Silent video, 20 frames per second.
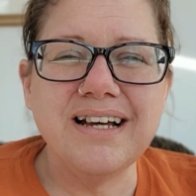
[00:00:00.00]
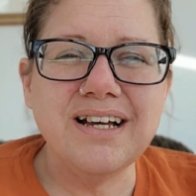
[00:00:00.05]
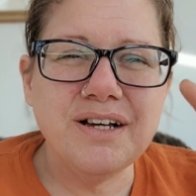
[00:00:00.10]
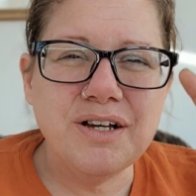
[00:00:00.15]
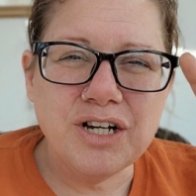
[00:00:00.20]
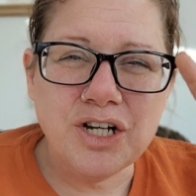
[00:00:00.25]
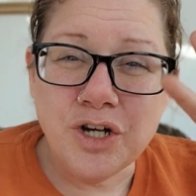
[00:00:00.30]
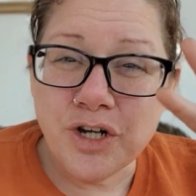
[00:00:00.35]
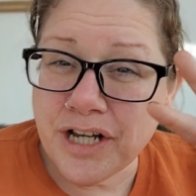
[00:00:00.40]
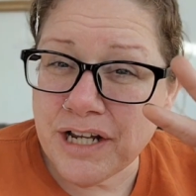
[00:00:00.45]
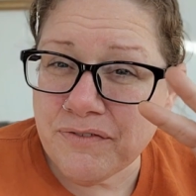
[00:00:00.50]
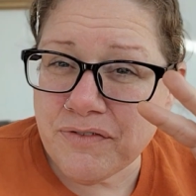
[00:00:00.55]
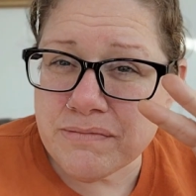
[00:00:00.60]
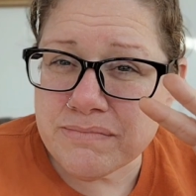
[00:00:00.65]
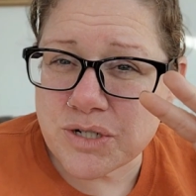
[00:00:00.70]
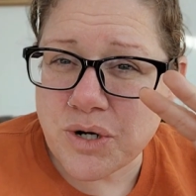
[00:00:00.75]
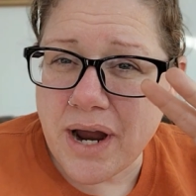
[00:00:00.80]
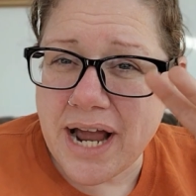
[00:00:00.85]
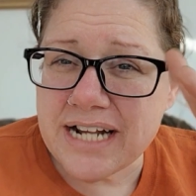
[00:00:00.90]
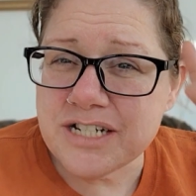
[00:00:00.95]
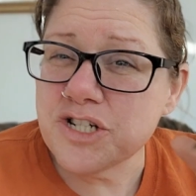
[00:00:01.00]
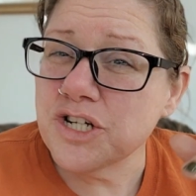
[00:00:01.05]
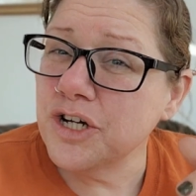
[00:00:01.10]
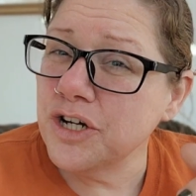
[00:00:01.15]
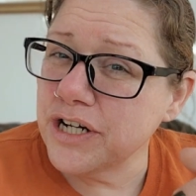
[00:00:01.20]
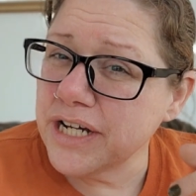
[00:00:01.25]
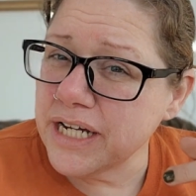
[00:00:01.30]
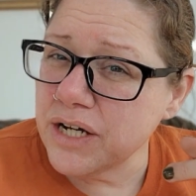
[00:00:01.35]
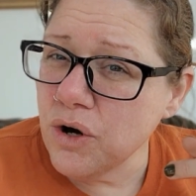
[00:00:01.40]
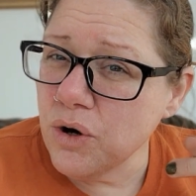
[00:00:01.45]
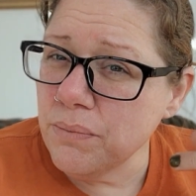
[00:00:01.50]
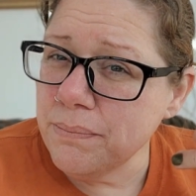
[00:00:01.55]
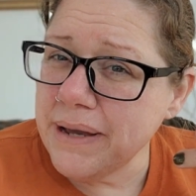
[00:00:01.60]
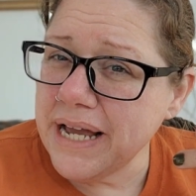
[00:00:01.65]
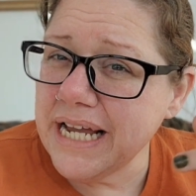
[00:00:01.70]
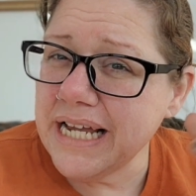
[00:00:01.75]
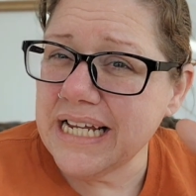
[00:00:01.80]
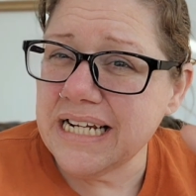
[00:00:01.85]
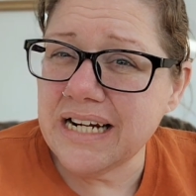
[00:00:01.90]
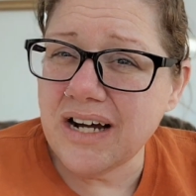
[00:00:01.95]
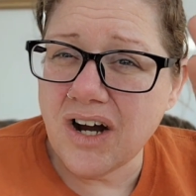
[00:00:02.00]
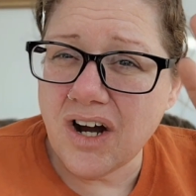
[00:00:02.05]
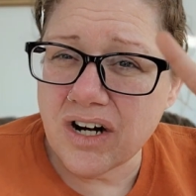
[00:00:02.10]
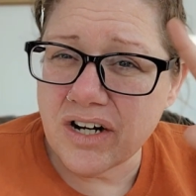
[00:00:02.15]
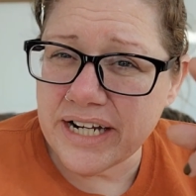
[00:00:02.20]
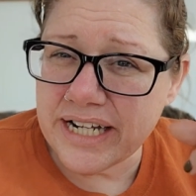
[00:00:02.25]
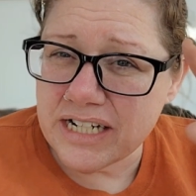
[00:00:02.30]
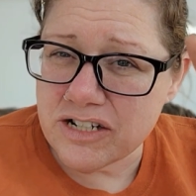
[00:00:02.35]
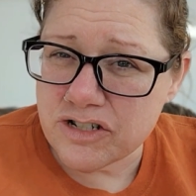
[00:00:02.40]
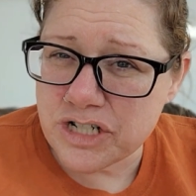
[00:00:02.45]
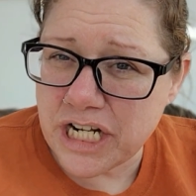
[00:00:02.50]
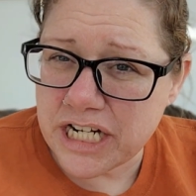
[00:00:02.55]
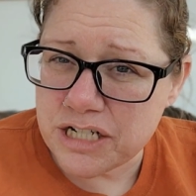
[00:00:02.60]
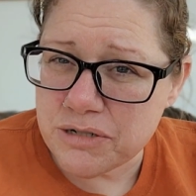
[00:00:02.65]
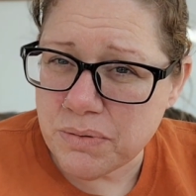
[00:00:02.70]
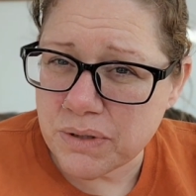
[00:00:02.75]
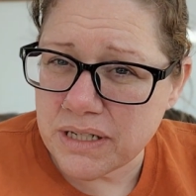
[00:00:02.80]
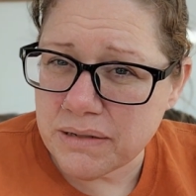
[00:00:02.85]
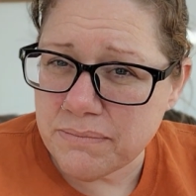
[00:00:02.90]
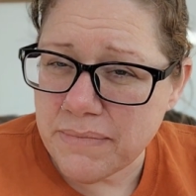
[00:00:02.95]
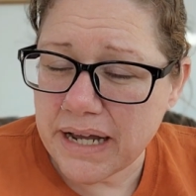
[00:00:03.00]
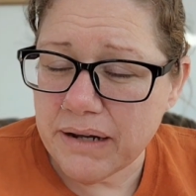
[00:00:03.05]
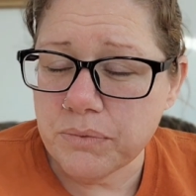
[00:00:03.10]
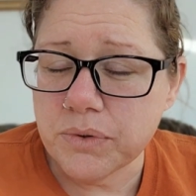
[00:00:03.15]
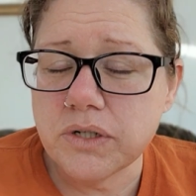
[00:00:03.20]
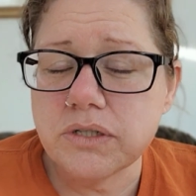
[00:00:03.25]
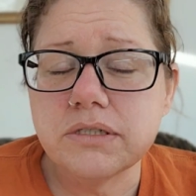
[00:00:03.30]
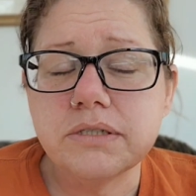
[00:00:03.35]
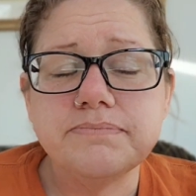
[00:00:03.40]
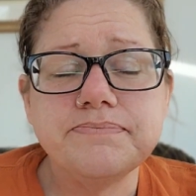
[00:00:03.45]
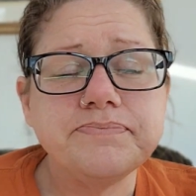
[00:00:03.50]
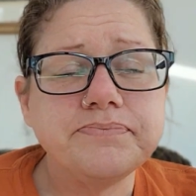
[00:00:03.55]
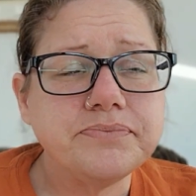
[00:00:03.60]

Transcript: cooking from scratch and cooking homemade are interchangeable in my world.